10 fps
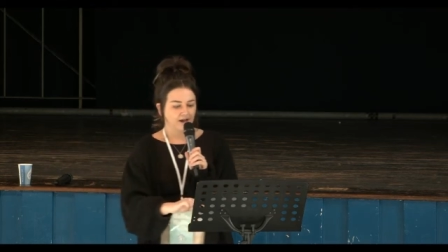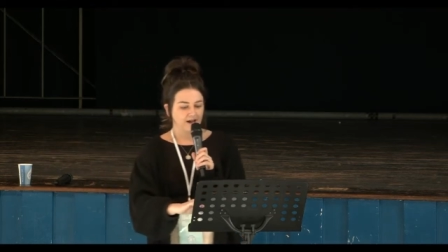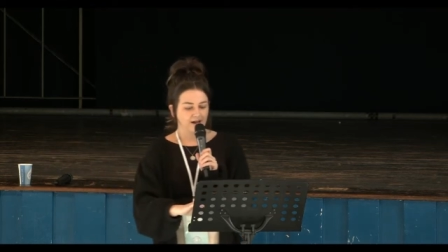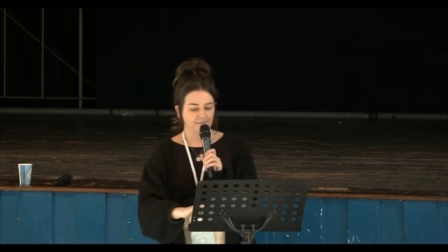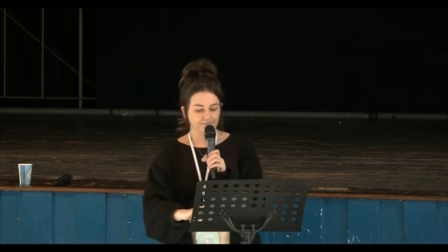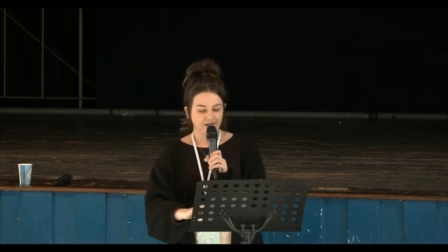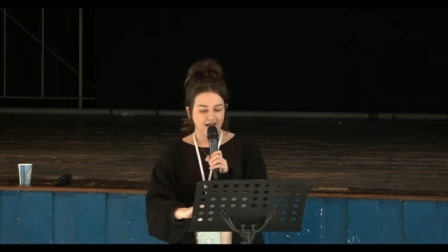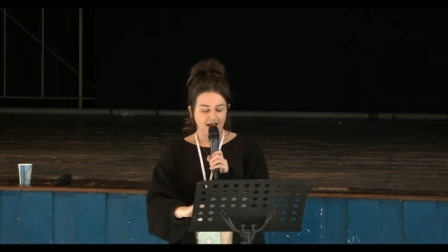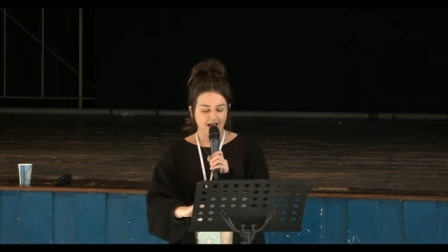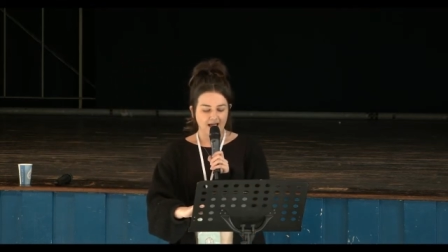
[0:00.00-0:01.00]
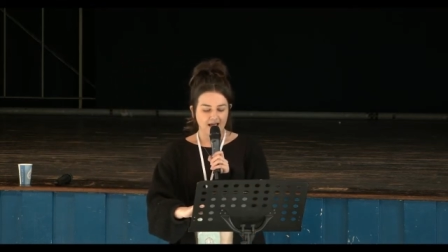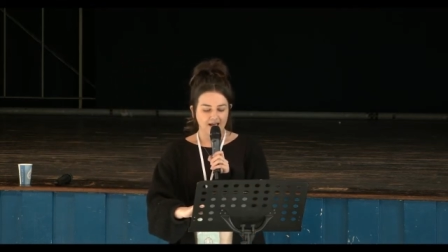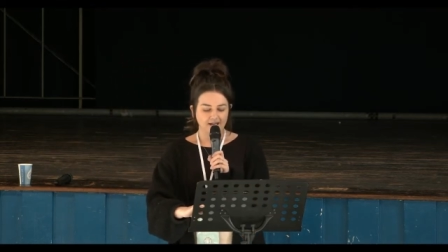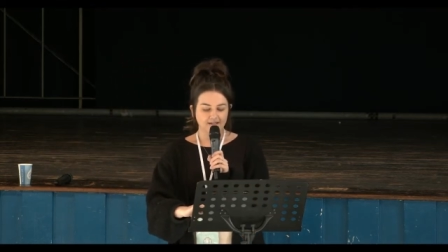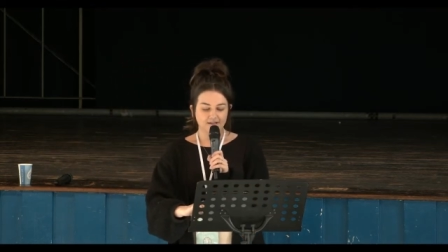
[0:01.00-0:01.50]
Um,
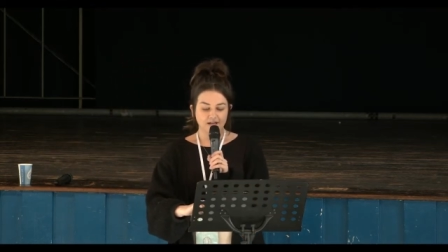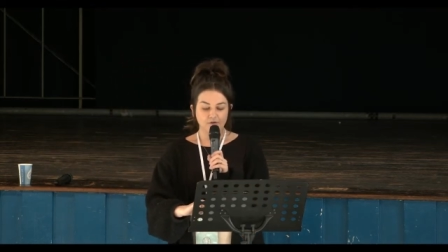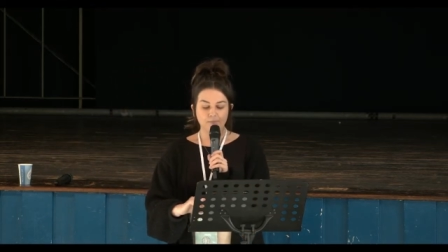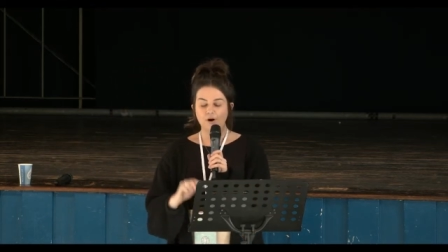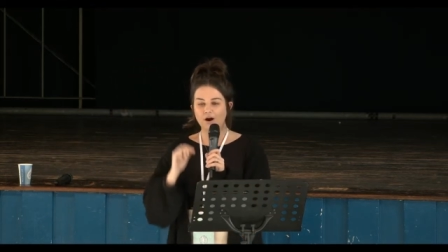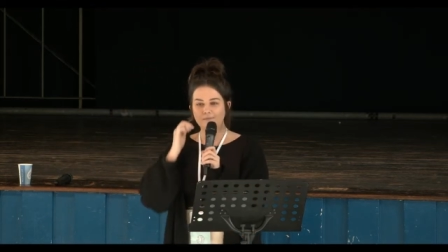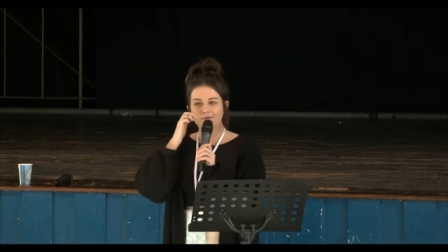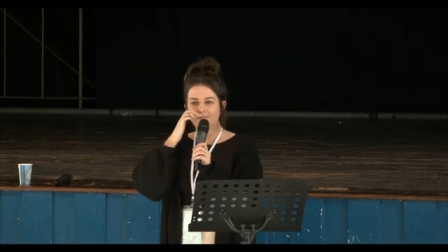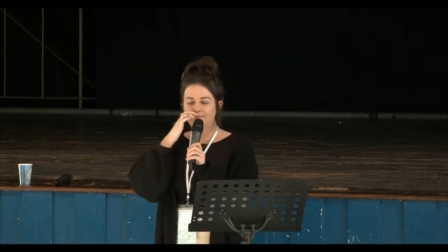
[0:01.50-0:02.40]
and there are primar-